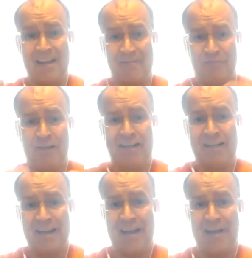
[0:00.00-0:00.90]
and
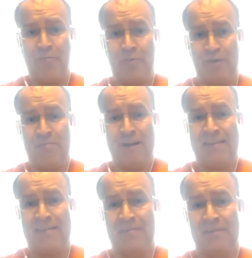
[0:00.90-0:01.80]
really help you
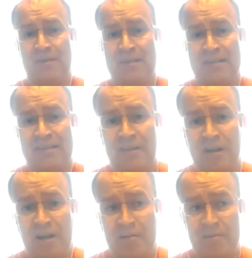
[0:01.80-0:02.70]
maximize